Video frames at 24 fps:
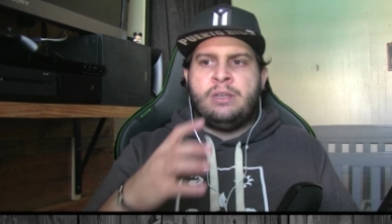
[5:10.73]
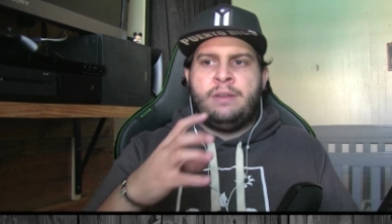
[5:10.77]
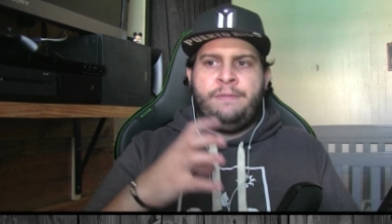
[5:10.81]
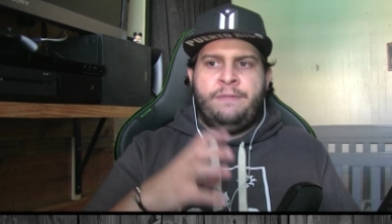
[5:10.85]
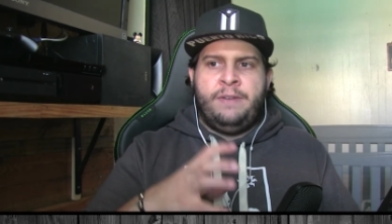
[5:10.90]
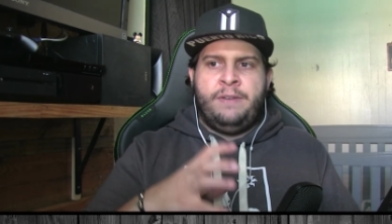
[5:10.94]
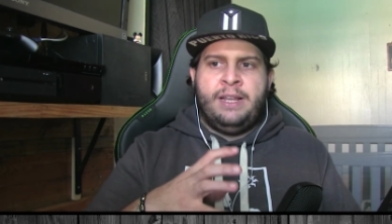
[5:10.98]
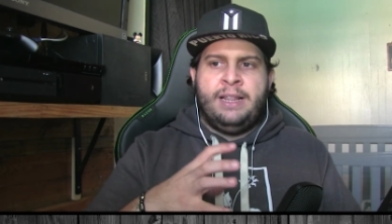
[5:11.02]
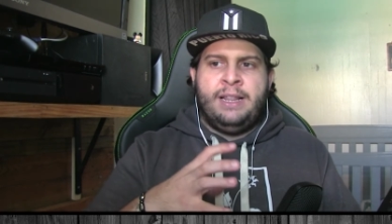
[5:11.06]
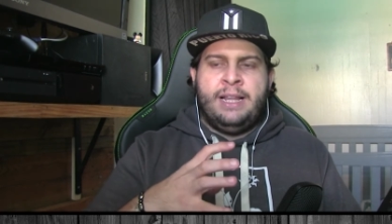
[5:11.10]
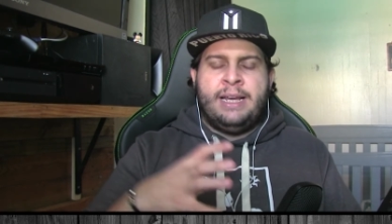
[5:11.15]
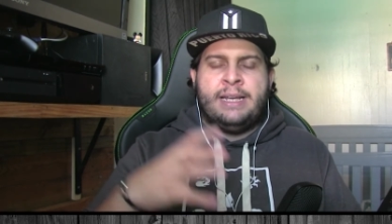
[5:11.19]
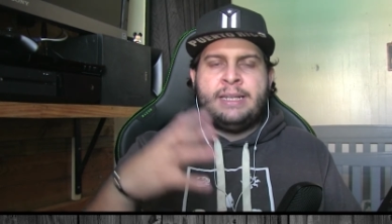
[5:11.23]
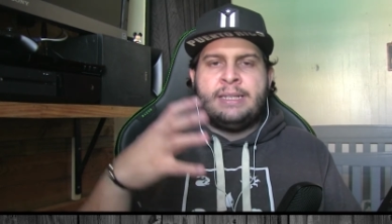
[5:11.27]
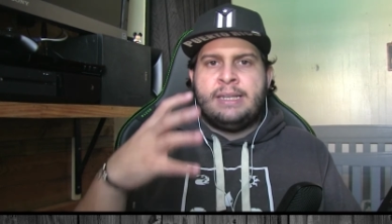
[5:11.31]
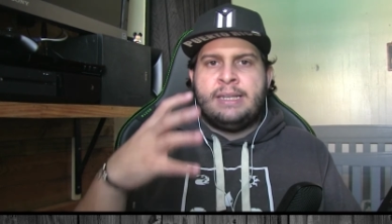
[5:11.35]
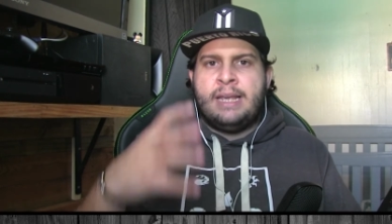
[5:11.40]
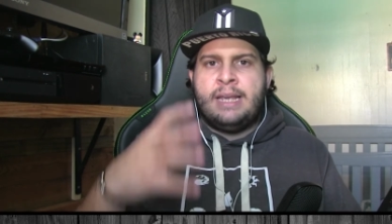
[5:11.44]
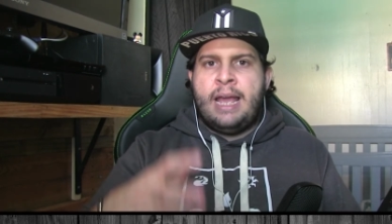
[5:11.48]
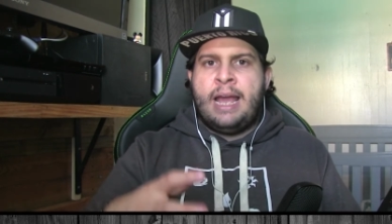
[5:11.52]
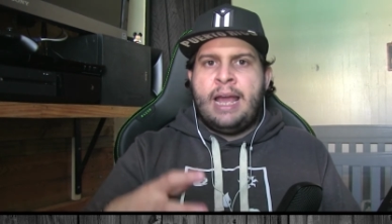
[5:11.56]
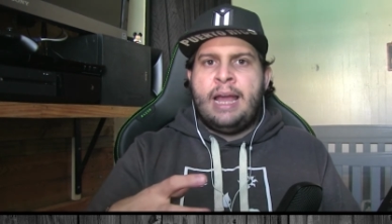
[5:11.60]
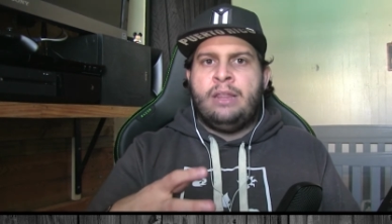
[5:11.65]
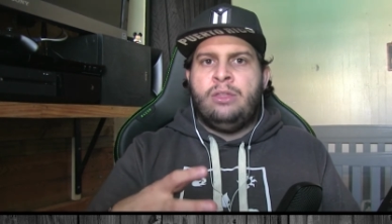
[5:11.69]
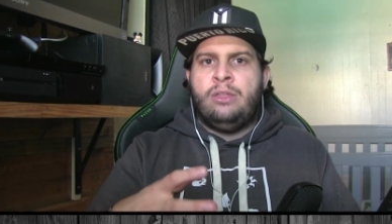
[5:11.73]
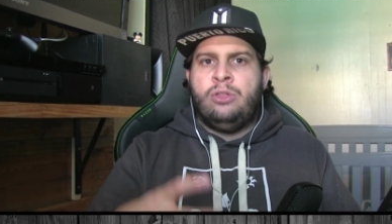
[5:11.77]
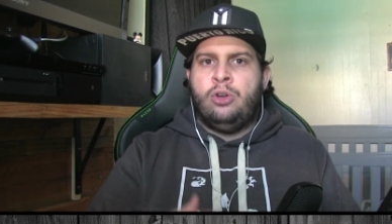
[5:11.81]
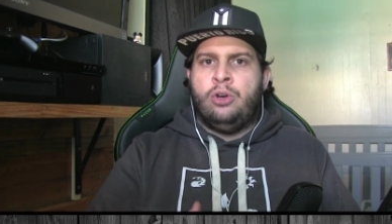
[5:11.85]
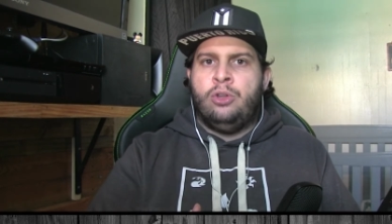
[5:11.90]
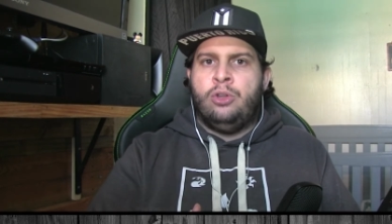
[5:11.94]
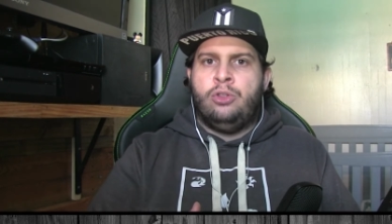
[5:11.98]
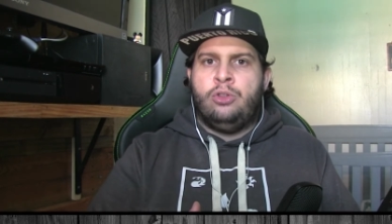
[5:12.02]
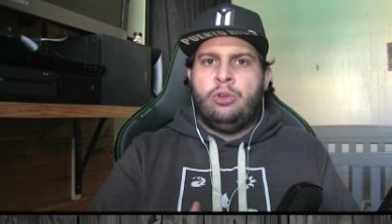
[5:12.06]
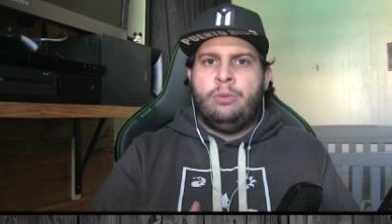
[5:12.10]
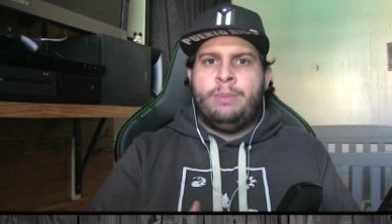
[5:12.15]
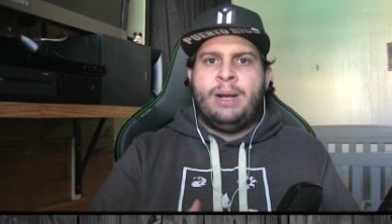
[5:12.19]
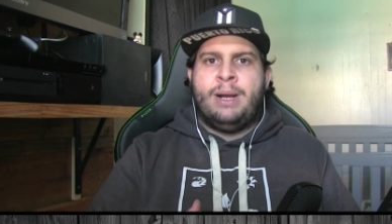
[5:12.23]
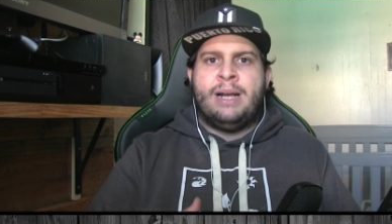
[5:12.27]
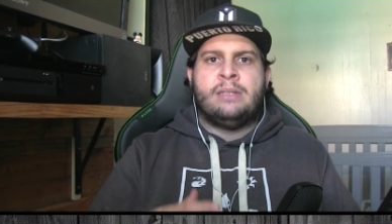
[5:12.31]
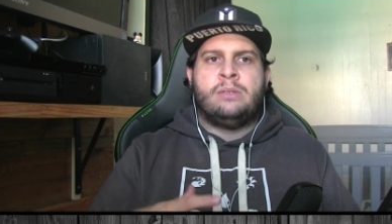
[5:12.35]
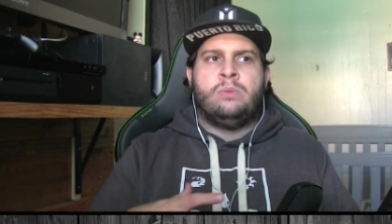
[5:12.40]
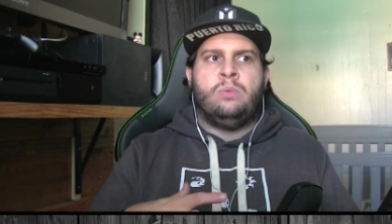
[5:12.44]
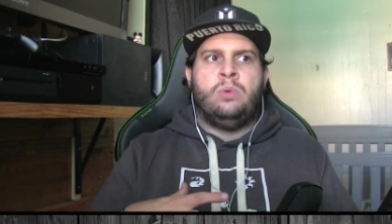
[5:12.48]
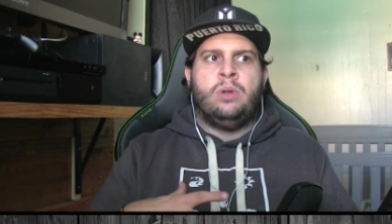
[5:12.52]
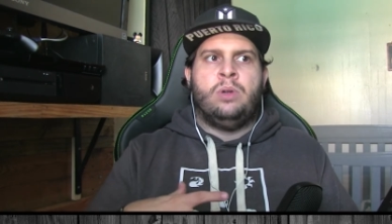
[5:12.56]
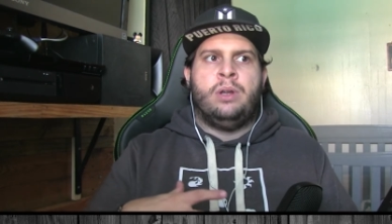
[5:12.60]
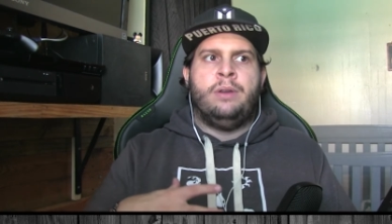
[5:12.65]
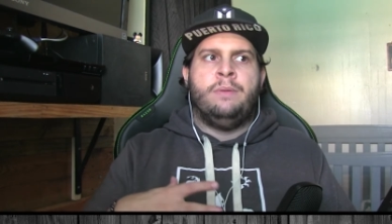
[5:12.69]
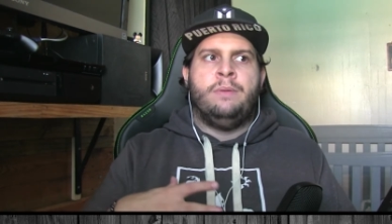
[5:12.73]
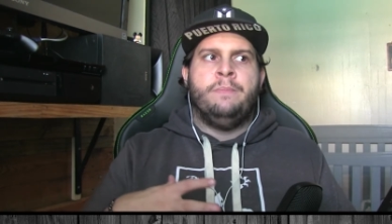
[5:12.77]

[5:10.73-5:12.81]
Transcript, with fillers: Felix and Don Tomas, where